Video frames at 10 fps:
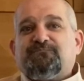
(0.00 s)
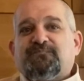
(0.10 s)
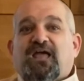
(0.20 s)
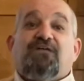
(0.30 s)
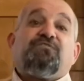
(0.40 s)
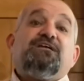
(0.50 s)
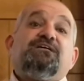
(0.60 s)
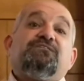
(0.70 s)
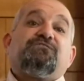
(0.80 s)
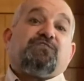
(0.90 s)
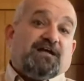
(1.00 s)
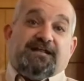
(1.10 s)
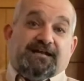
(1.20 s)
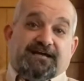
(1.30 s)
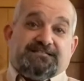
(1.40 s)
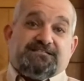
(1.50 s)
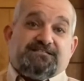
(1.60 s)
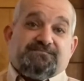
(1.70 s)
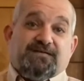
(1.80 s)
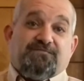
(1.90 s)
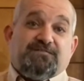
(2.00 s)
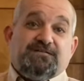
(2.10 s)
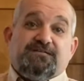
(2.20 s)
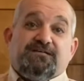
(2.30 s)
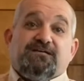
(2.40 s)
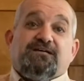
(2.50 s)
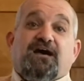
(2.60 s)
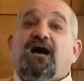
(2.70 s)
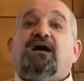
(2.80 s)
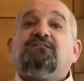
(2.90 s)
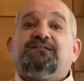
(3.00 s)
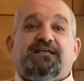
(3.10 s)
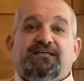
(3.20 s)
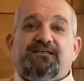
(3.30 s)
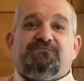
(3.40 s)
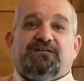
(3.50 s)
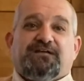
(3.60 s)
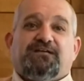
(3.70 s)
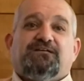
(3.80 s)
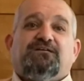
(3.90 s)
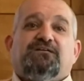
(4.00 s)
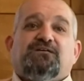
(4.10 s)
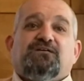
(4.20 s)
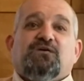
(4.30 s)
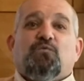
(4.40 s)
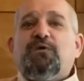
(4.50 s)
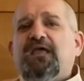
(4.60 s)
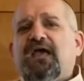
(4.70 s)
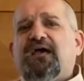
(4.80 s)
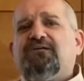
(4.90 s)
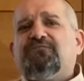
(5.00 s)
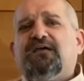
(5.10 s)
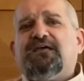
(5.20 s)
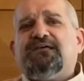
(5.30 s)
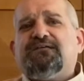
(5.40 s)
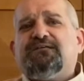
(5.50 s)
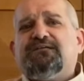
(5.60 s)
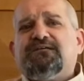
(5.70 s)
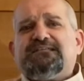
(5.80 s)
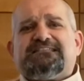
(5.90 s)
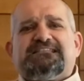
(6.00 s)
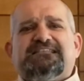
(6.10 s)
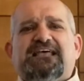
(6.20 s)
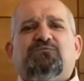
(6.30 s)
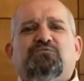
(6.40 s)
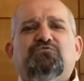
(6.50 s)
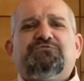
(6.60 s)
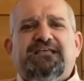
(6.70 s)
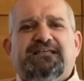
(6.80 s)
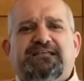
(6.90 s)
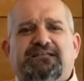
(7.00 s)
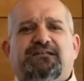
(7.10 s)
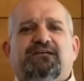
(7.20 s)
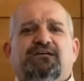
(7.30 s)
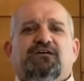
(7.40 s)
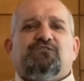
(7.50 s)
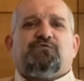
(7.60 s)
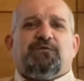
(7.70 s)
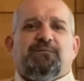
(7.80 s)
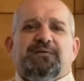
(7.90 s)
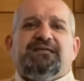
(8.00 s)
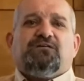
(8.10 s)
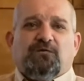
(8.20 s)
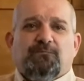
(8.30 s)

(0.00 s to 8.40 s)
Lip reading: Every Friday night, every holiday evening, we have a set routine for the meal.